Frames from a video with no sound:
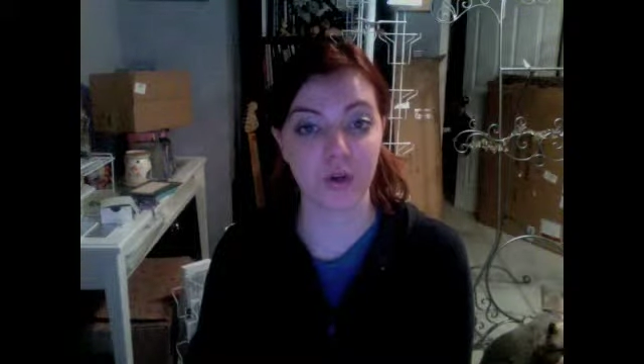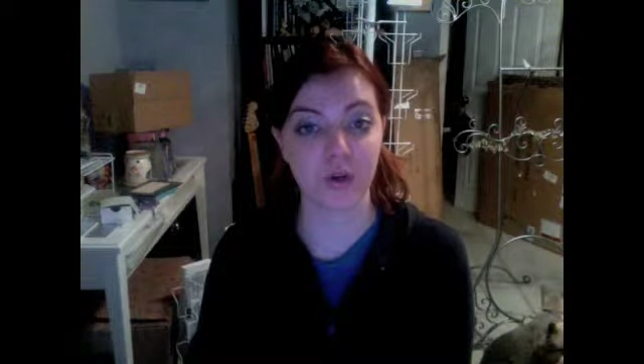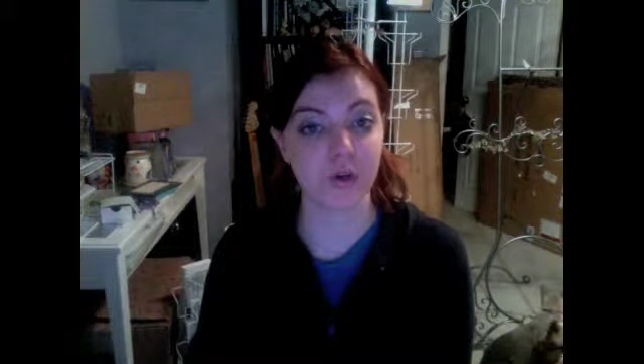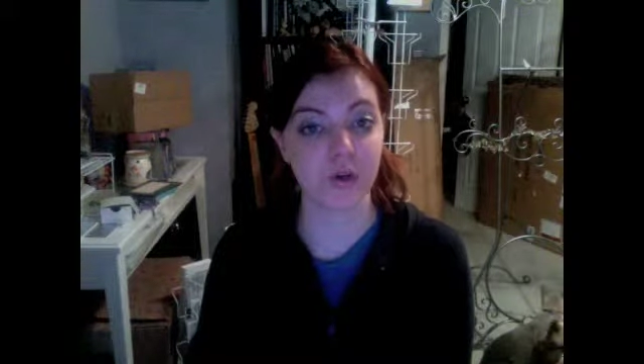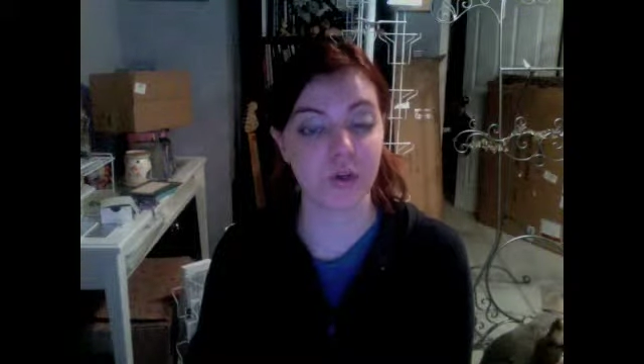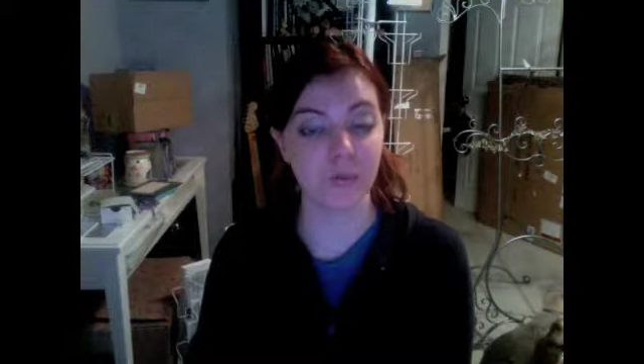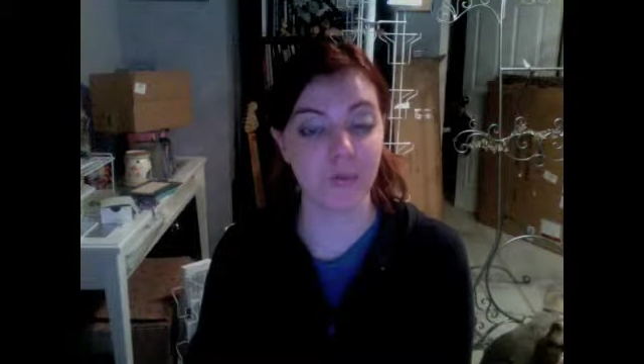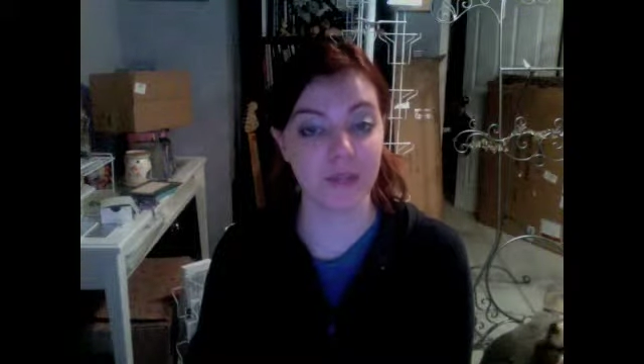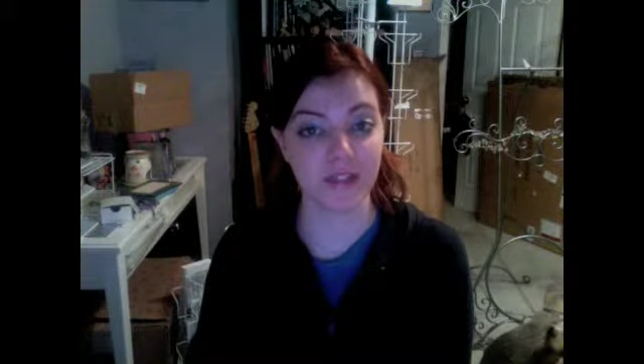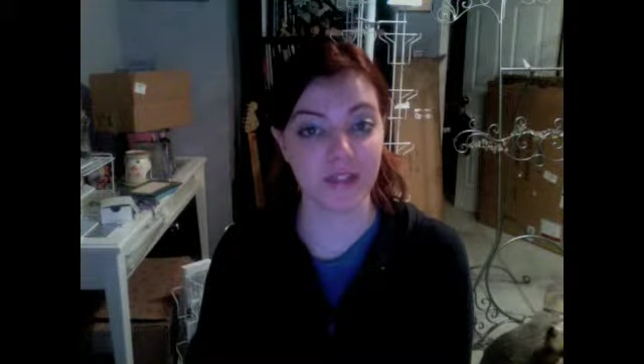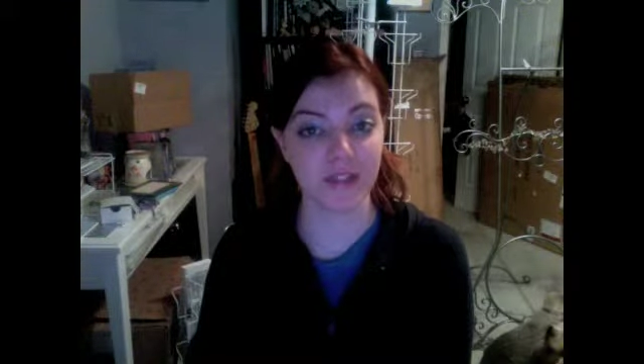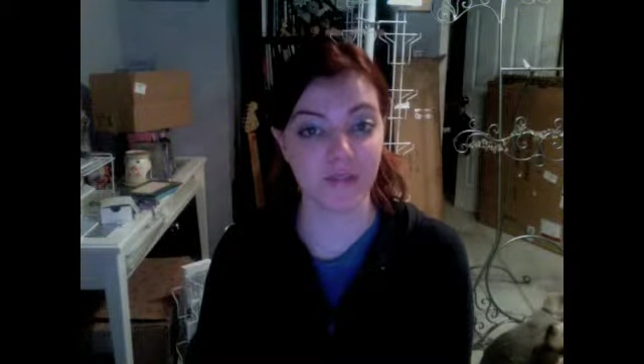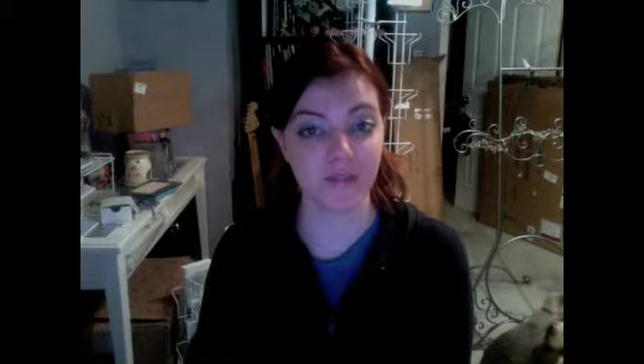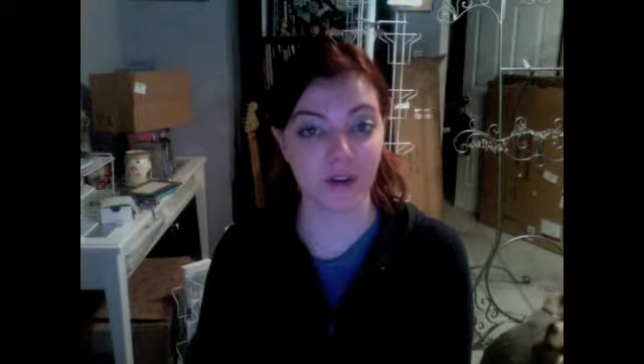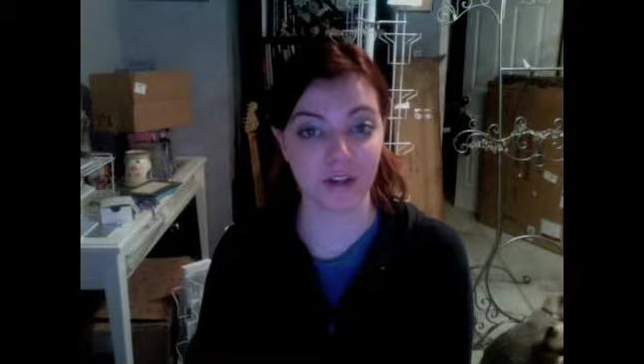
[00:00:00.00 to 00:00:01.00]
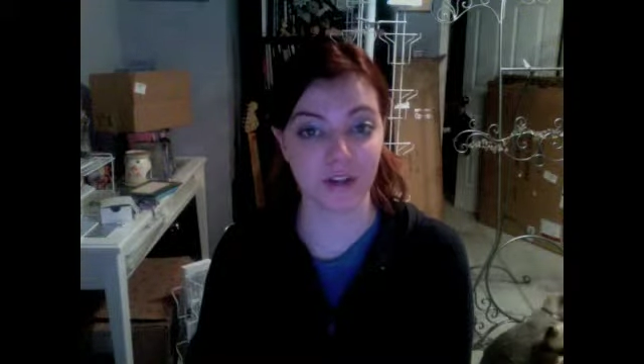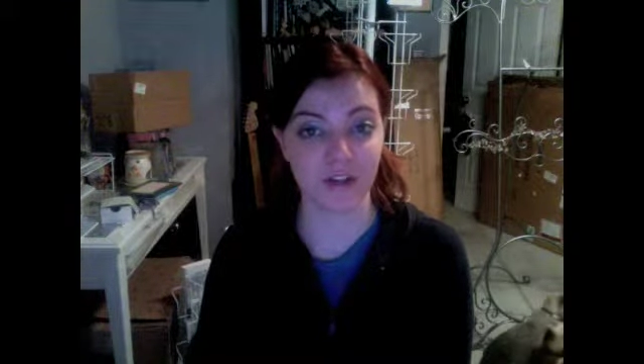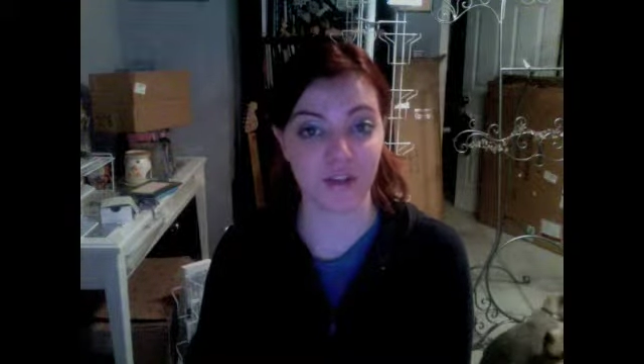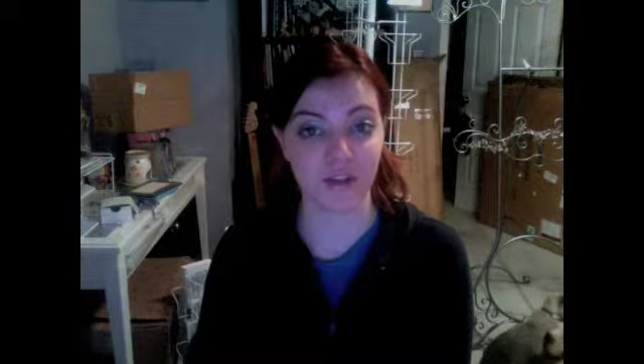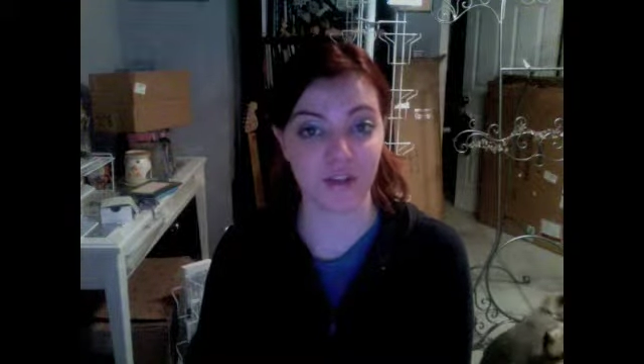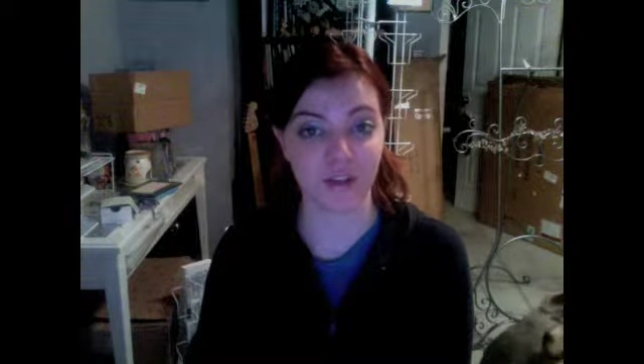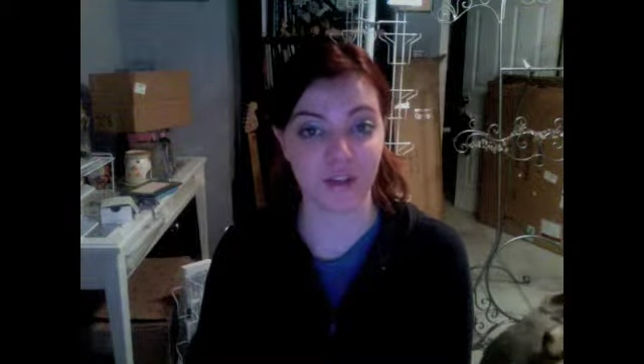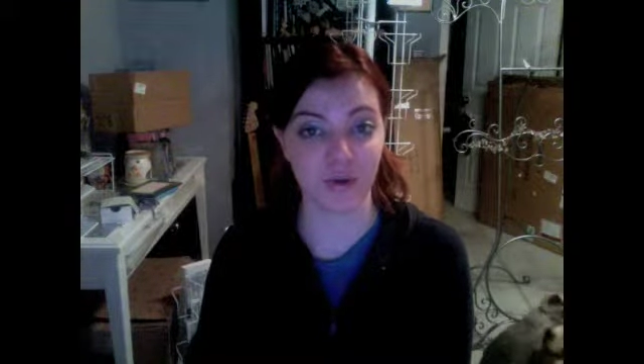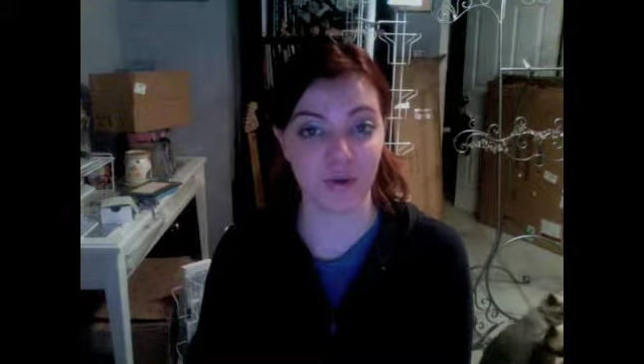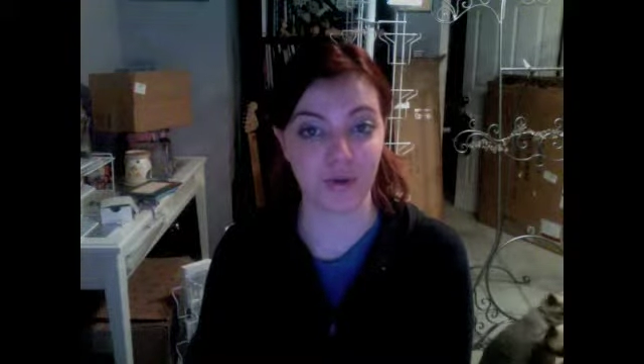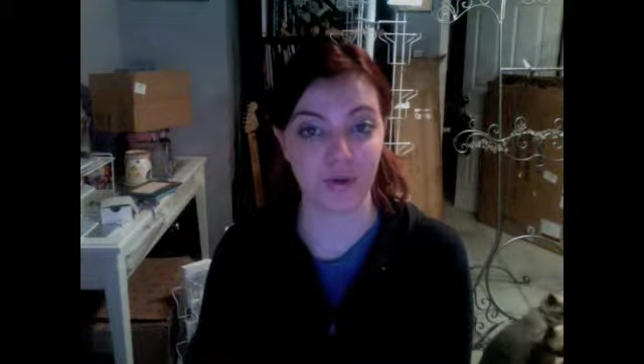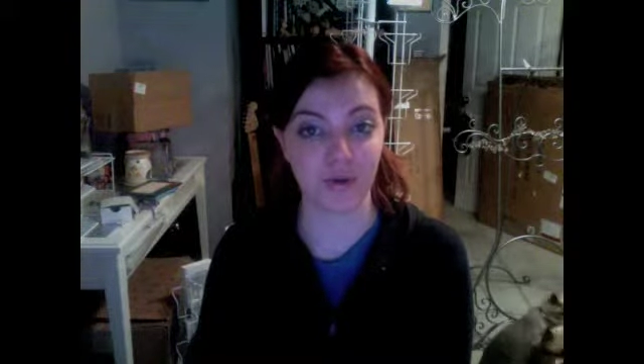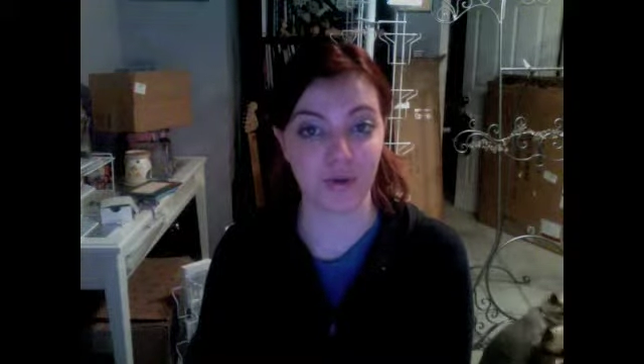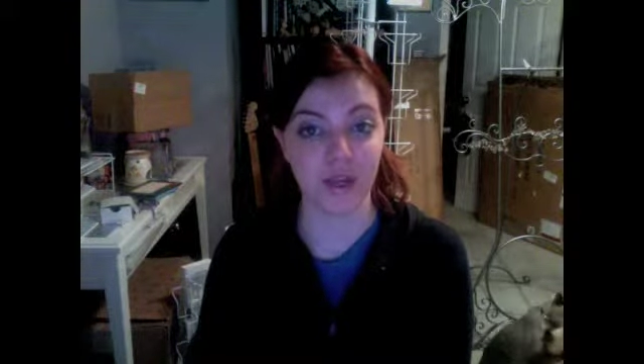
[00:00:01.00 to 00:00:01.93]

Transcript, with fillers: new pieces of art to show you.